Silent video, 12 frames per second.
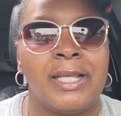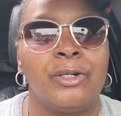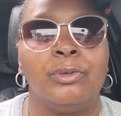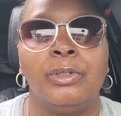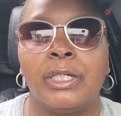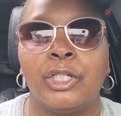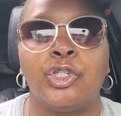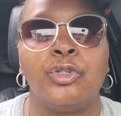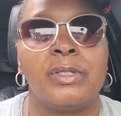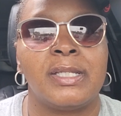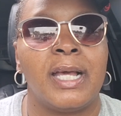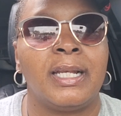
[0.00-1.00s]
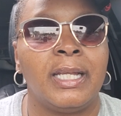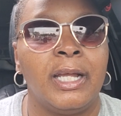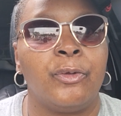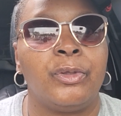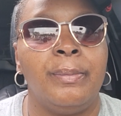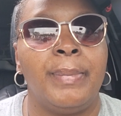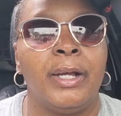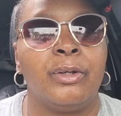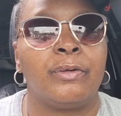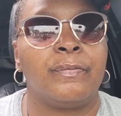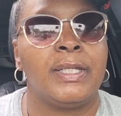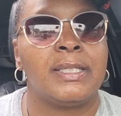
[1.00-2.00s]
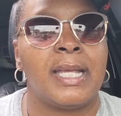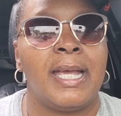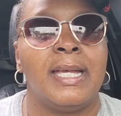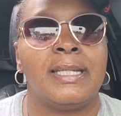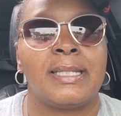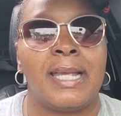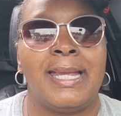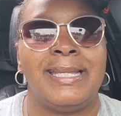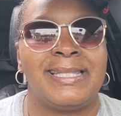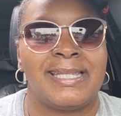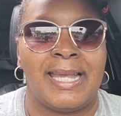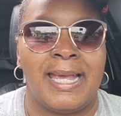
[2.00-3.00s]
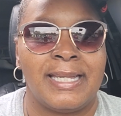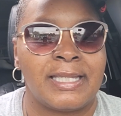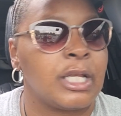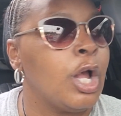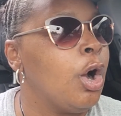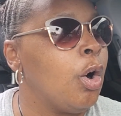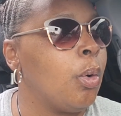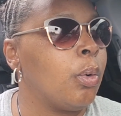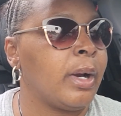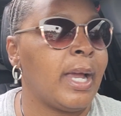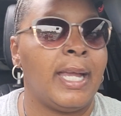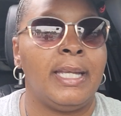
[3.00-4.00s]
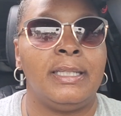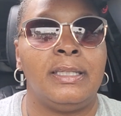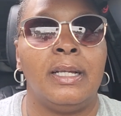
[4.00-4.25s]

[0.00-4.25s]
They don't look at you setting healthy boundaries as a test or a